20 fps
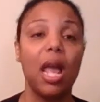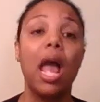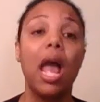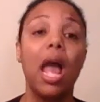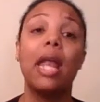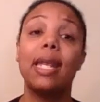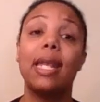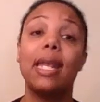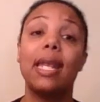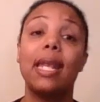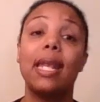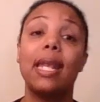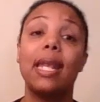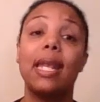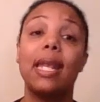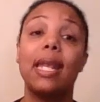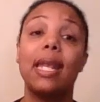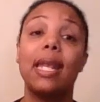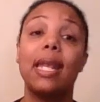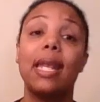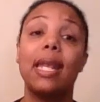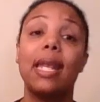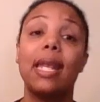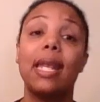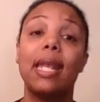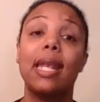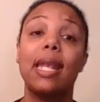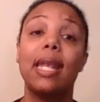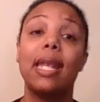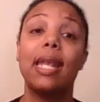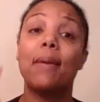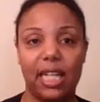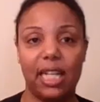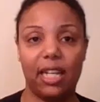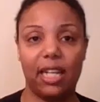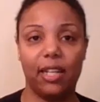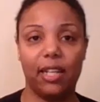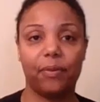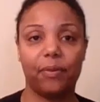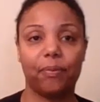Number 2 is
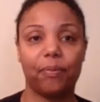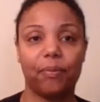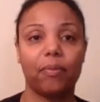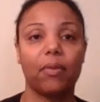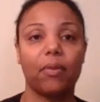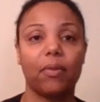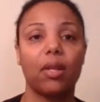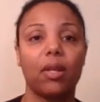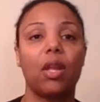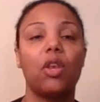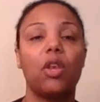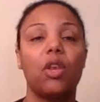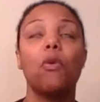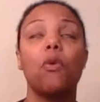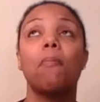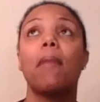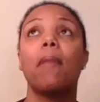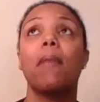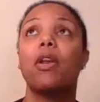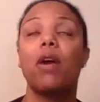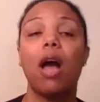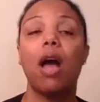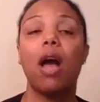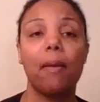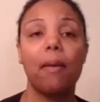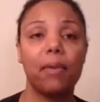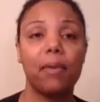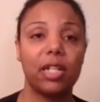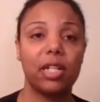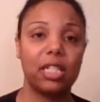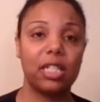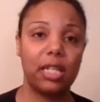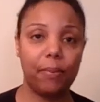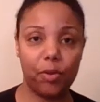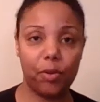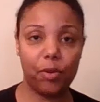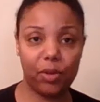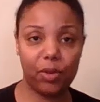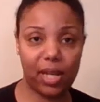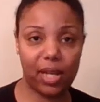fatigue. No matter how much sleep you
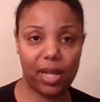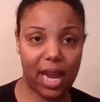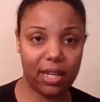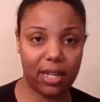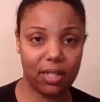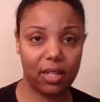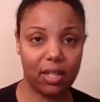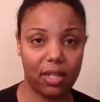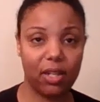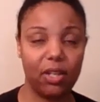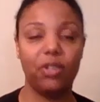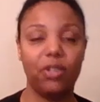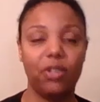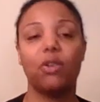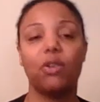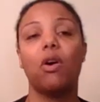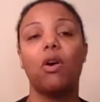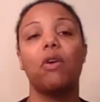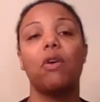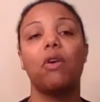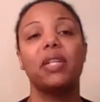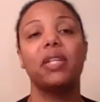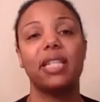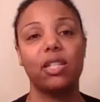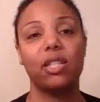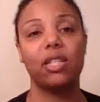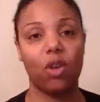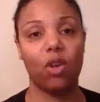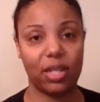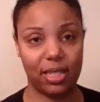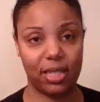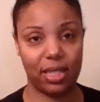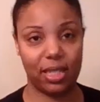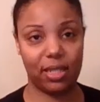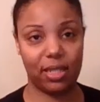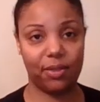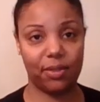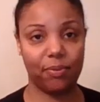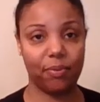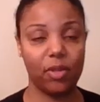get, you're always exhausted.
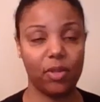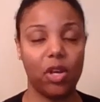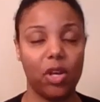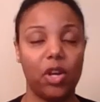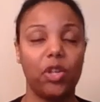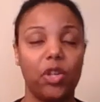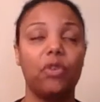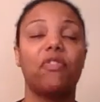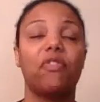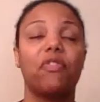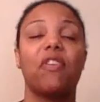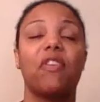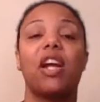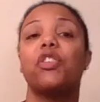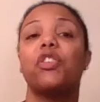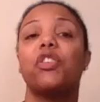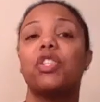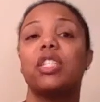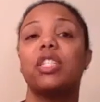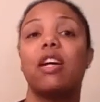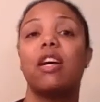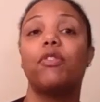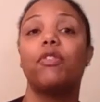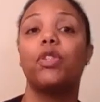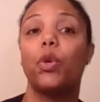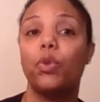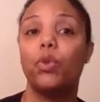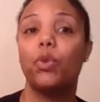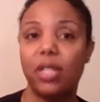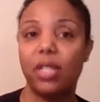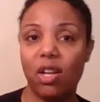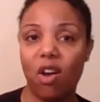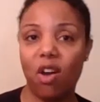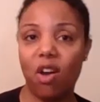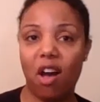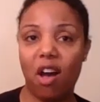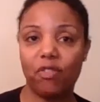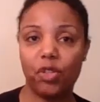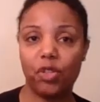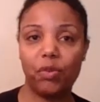You find yourself dozing off
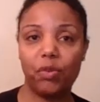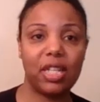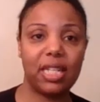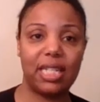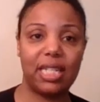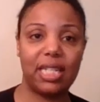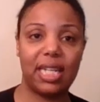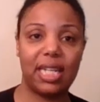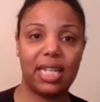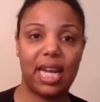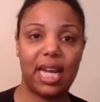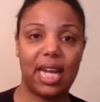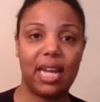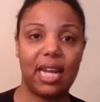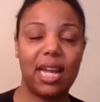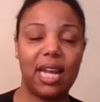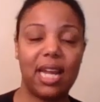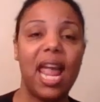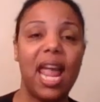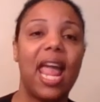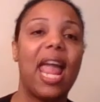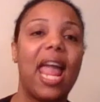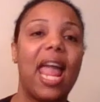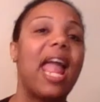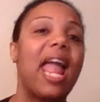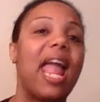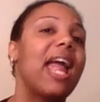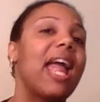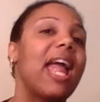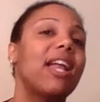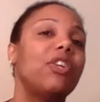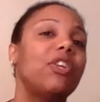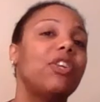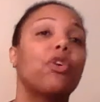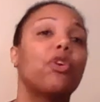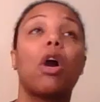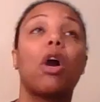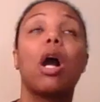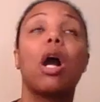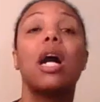during the day, and you're
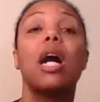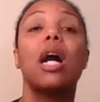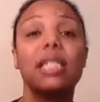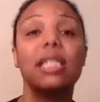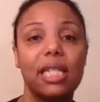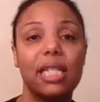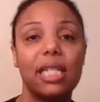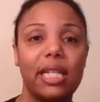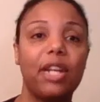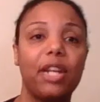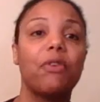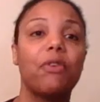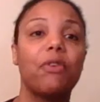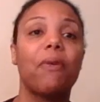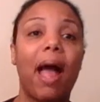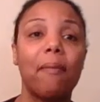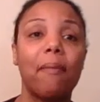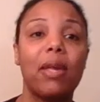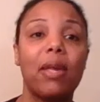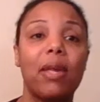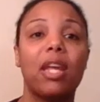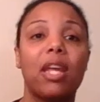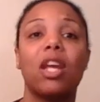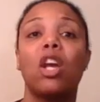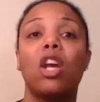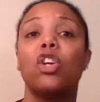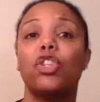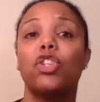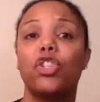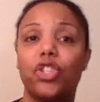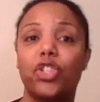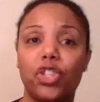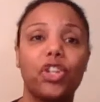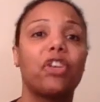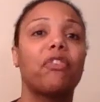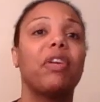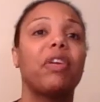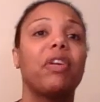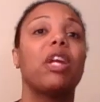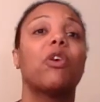constantly grabbing
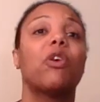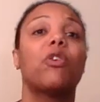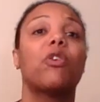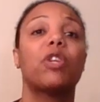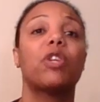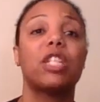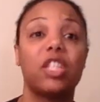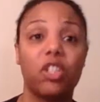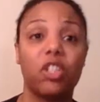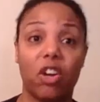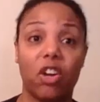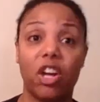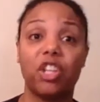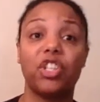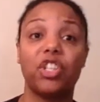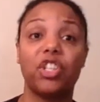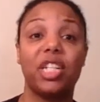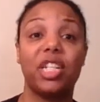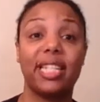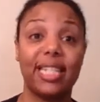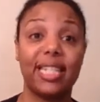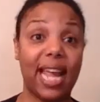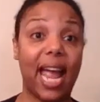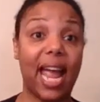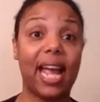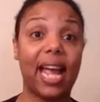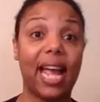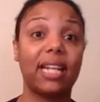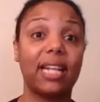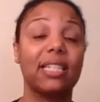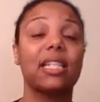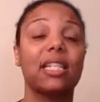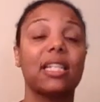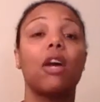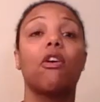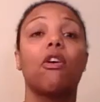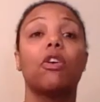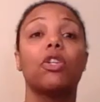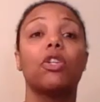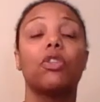sugary or starchy snacks
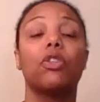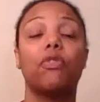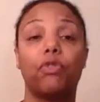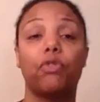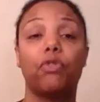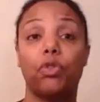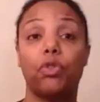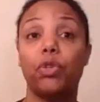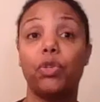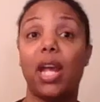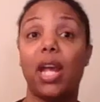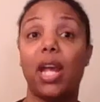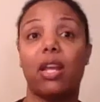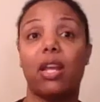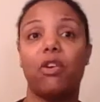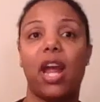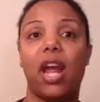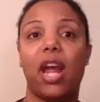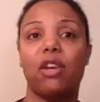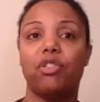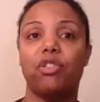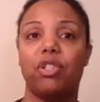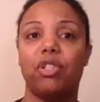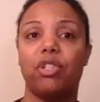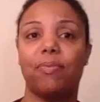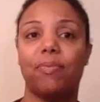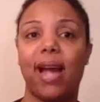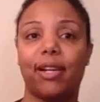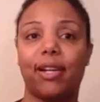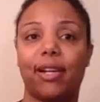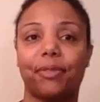to get your energy back.